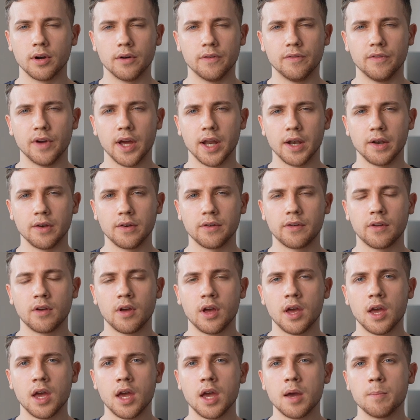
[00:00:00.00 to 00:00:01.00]
event,
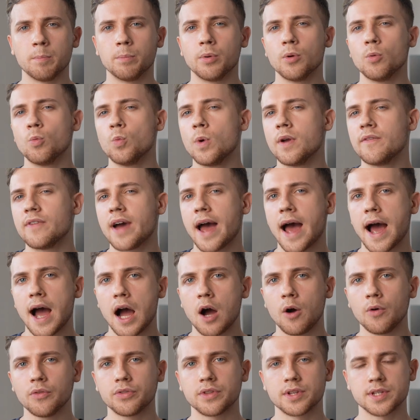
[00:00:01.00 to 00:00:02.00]
but
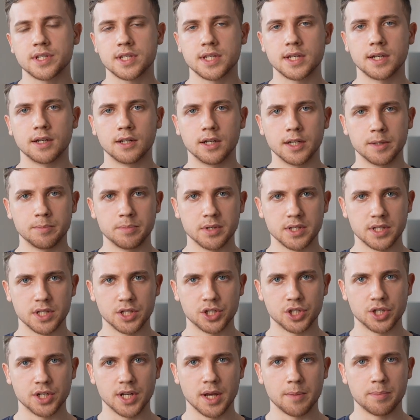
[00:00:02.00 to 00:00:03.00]
without the singly
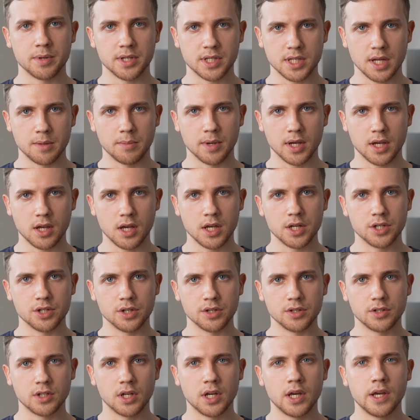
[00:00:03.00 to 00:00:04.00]
positioned epistemic
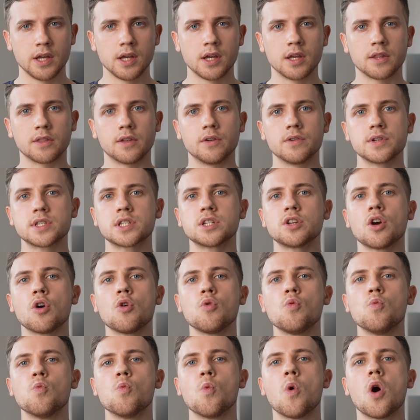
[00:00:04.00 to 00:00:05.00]
agent, there is no
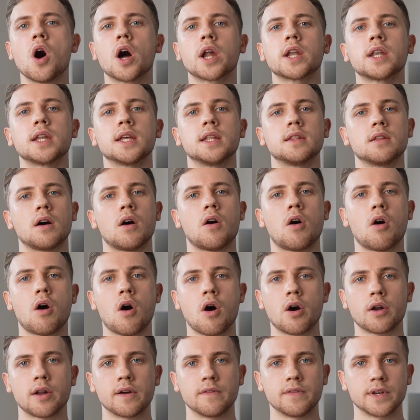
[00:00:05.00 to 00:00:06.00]
one in the
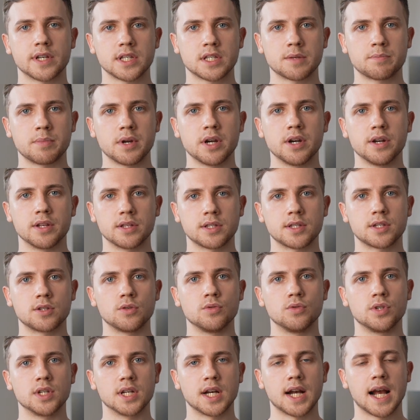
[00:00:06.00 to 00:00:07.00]
heart of experience to
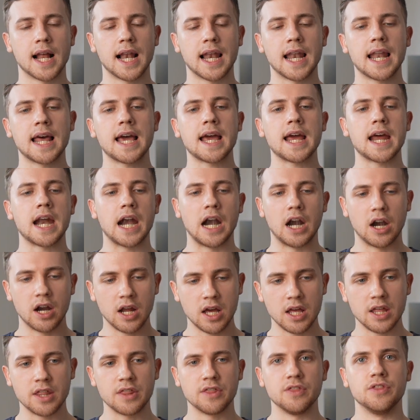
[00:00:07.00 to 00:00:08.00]
declare
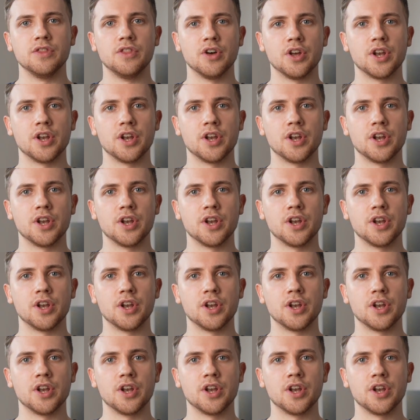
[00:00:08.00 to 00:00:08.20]
the